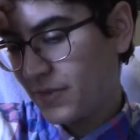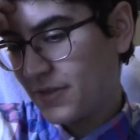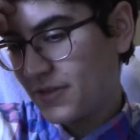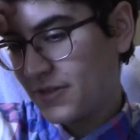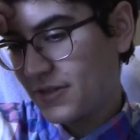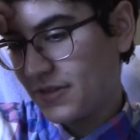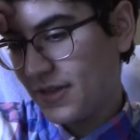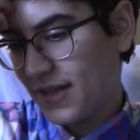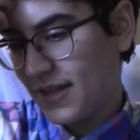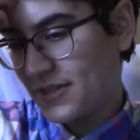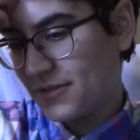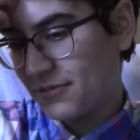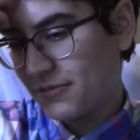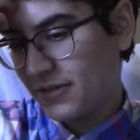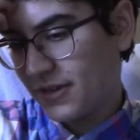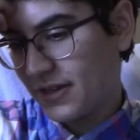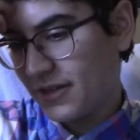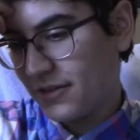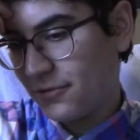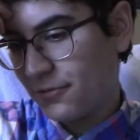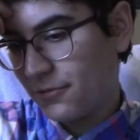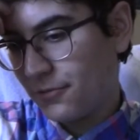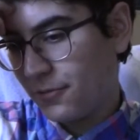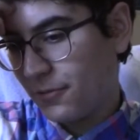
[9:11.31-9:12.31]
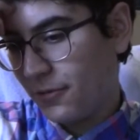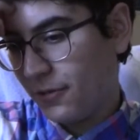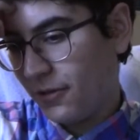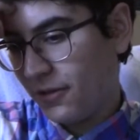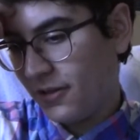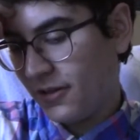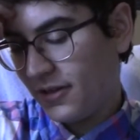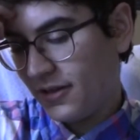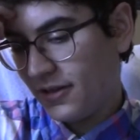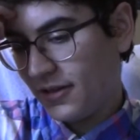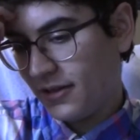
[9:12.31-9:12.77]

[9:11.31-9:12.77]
So that's really cool.